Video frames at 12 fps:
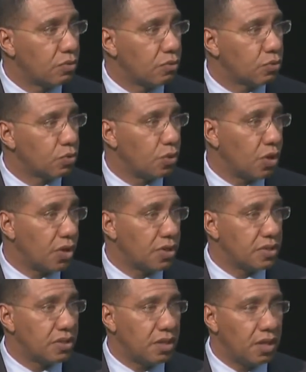towards
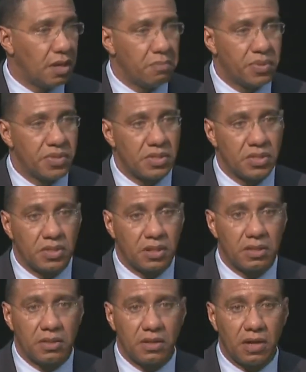the
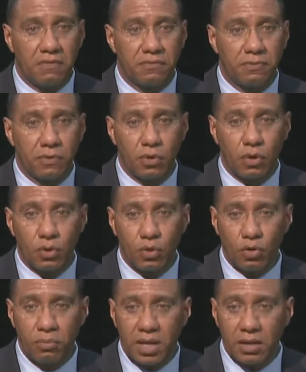imposition of
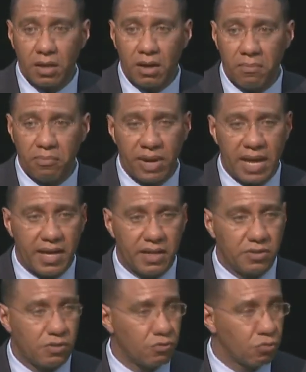global
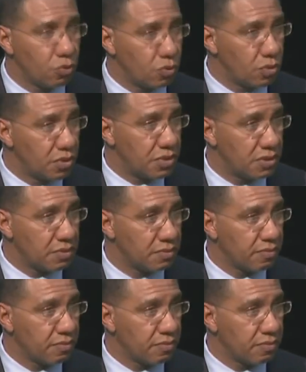compliance rules.